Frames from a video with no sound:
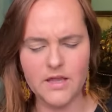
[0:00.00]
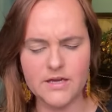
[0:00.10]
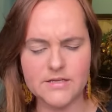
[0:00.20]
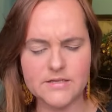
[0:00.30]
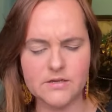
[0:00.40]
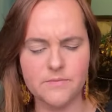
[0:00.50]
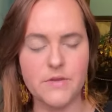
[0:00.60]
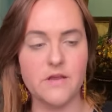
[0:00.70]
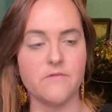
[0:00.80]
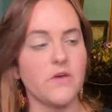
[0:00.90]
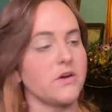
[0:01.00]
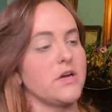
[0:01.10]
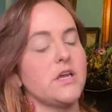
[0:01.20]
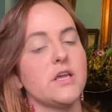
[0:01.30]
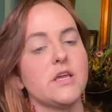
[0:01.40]
It is going to be
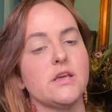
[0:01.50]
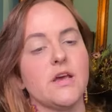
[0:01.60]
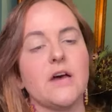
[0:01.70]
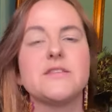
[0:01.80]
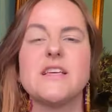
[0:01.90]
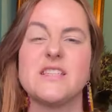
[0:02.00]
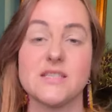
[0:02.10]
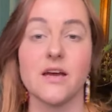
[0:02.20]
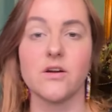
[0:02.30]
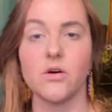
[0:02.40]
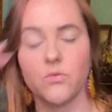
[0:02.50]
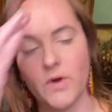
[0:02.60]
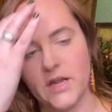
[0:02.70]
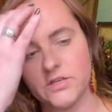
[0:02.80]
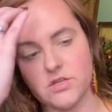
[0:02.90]
very, I'll say subtle
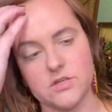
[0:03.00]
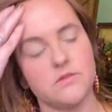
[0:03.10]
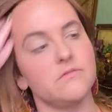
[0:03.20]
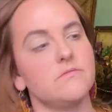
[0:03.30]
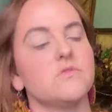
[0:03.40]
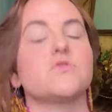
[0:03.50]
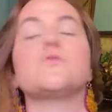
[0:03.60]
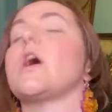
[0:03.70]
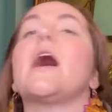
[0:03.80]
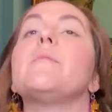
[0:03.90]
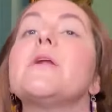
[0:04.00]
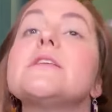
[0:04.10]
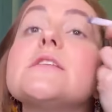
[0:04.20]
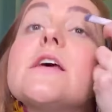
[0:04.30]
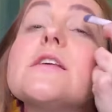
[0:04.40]
when it's dry, but
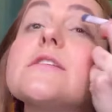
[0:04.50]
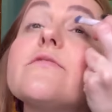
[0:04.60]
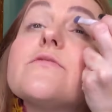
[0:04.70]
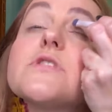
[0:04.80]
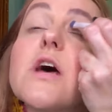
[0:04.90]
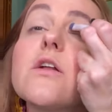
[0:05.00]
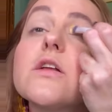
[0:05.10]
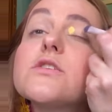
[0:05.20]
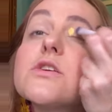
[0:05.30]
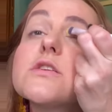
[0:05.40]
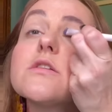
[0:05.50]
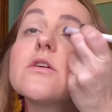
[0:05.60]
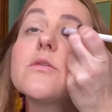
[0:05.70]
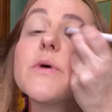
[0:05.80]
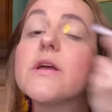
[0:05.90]
it isn't subtle. It's just a
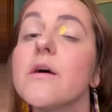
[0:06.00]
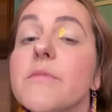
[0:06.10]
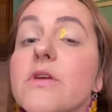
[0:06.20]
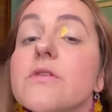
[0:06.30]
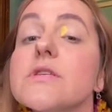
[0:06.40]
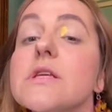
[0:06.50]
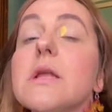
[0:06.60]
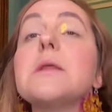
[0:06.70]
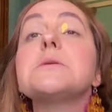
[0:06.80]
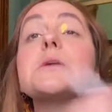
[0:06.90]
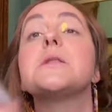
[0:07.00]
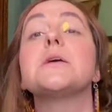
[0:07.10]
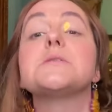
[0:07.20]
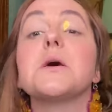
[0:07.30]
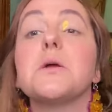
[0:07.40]
little bit, I mean, you can see that. That's not
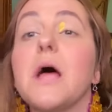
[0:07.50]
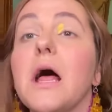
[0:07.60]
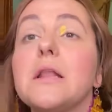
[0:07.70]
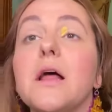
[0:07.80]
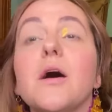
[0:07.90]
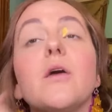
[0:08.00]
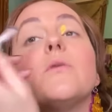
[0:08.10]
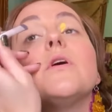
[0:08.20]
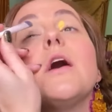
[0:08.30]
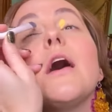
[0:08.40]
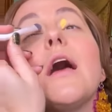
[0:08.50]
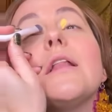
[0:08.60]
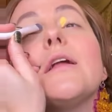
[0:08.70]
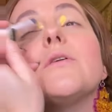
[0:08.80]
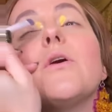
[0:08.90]
that subtle. Hello,
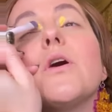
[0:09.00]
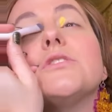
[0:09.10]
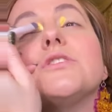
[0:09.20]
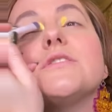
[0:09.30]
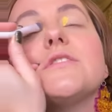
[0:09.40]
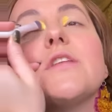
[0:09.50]
gorgeous.